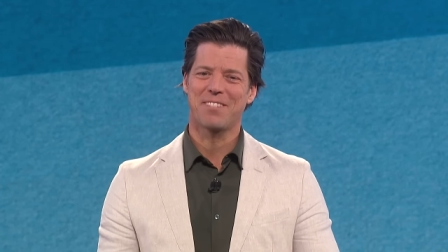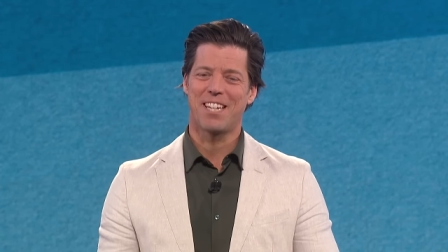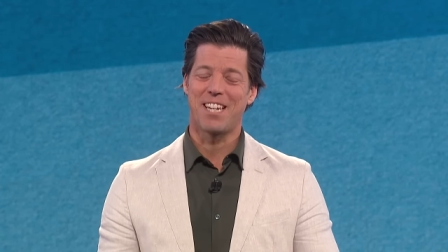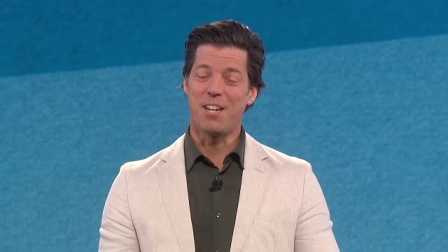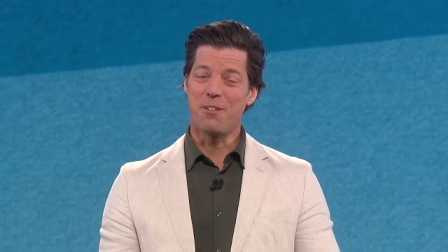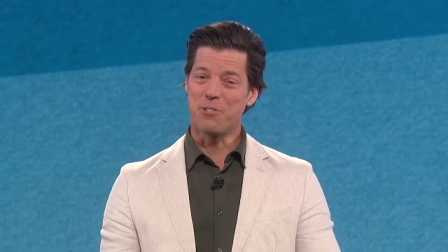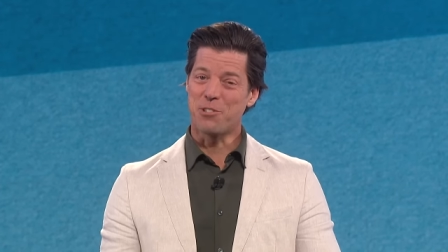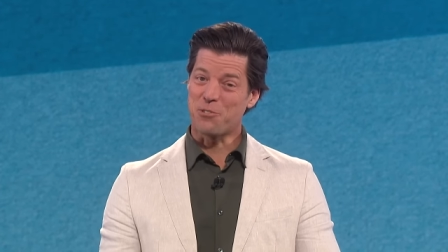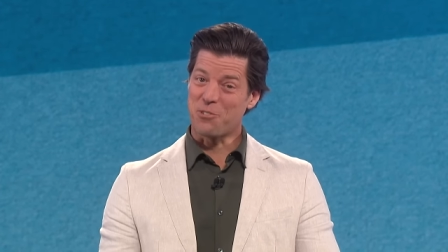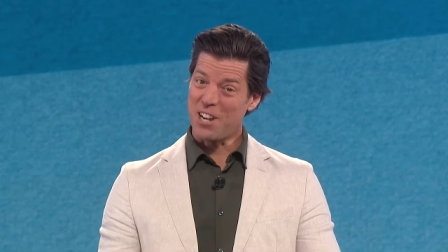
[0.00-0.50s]

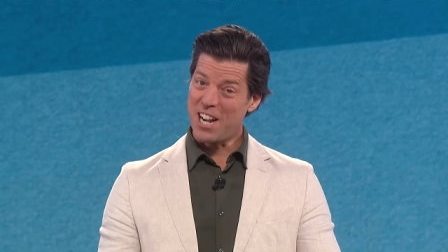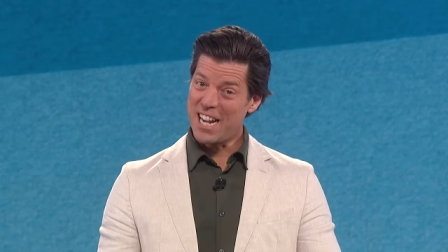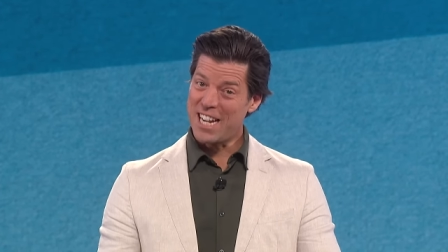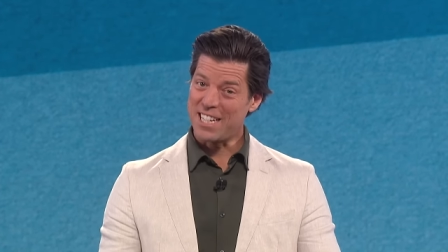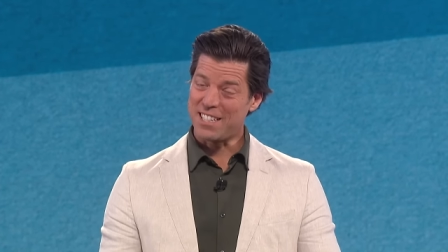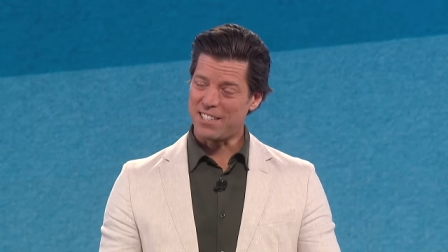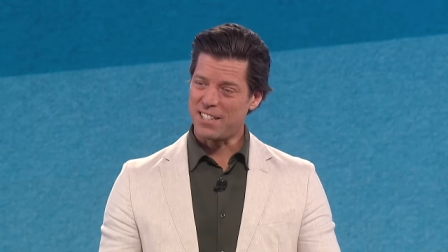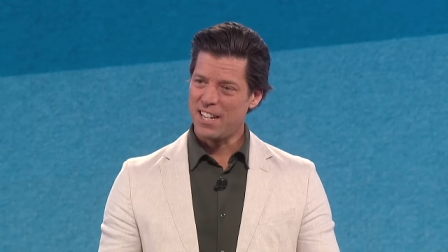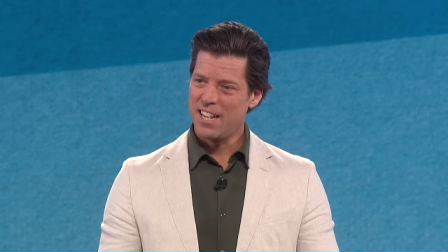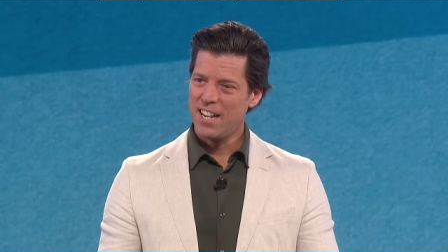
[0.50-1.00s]
He was
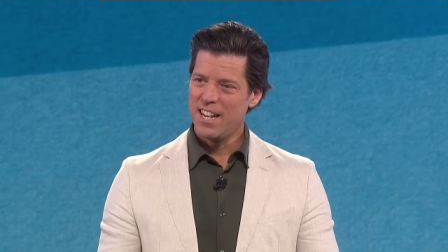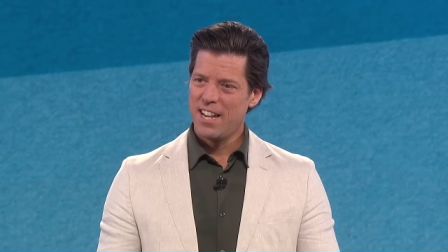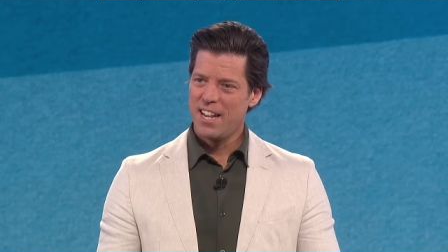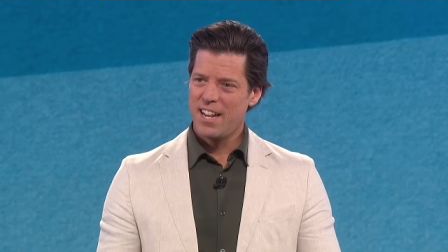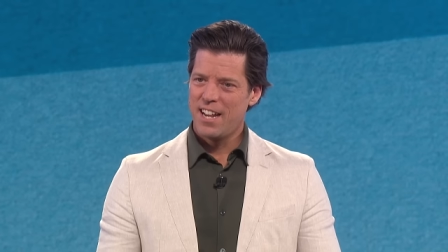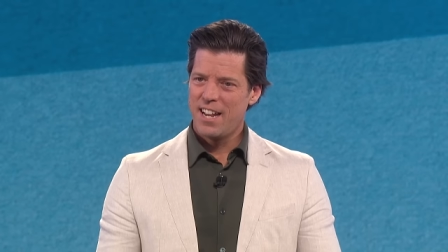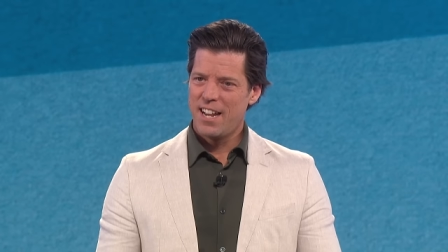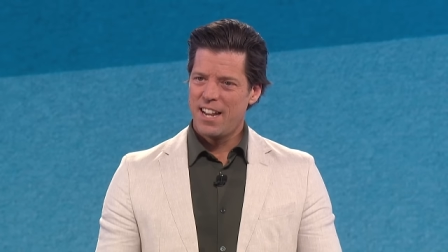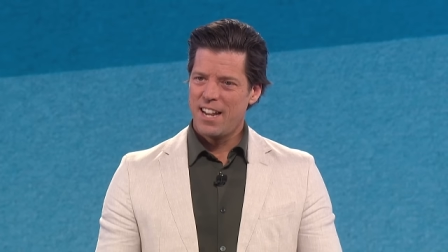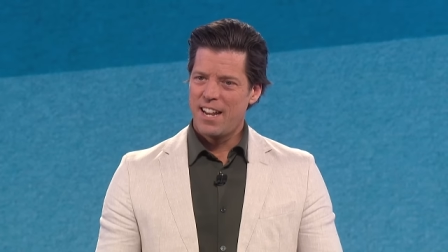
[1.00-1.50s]
right.
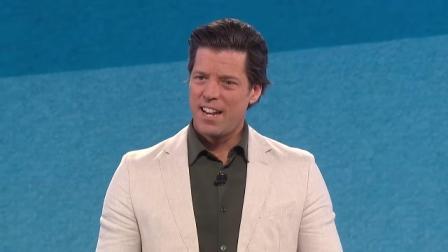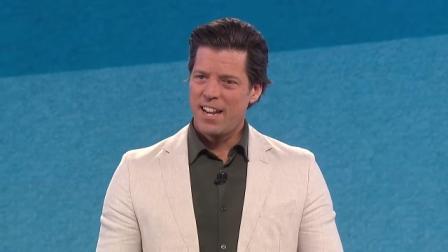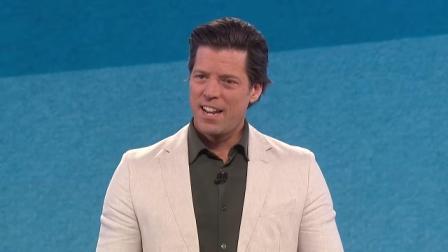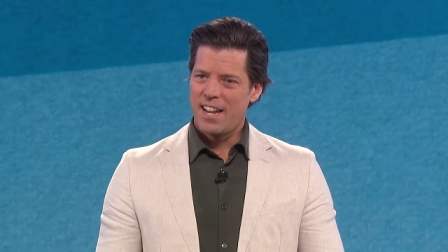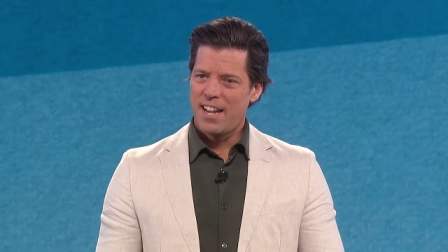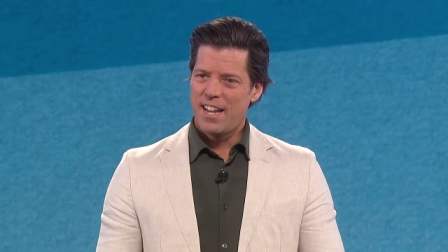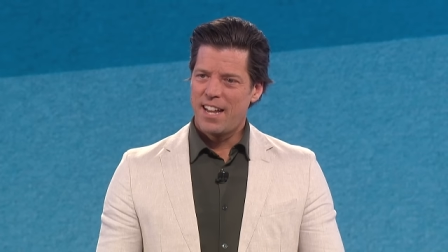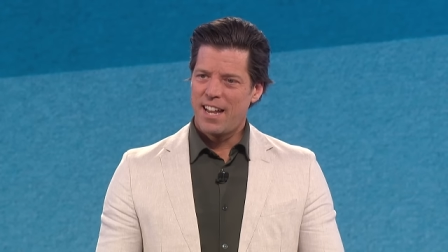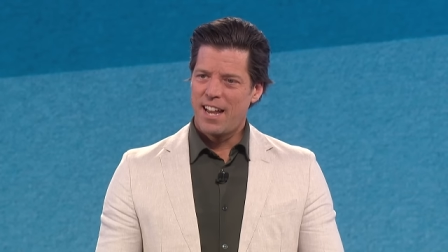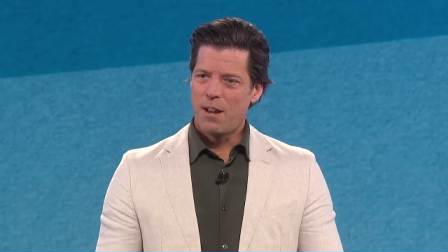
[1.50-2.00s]

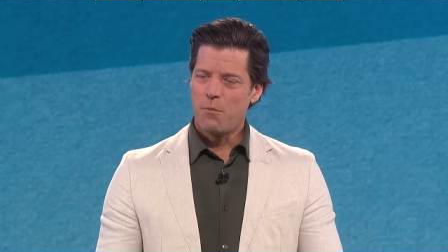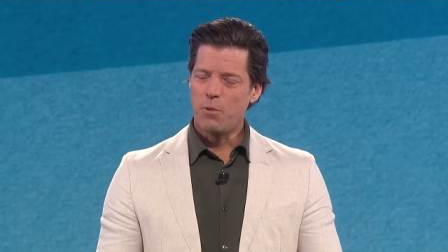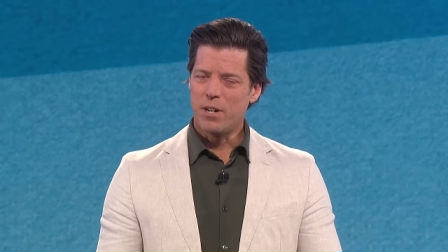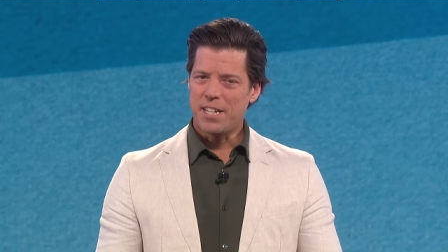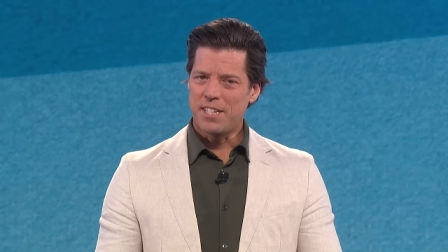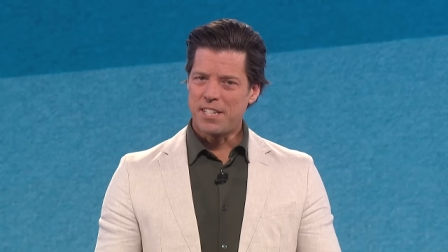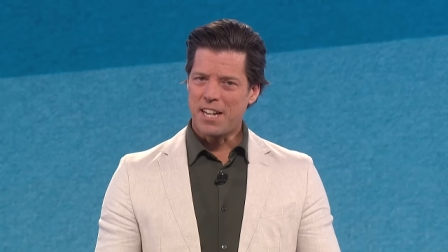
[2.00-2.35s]
And what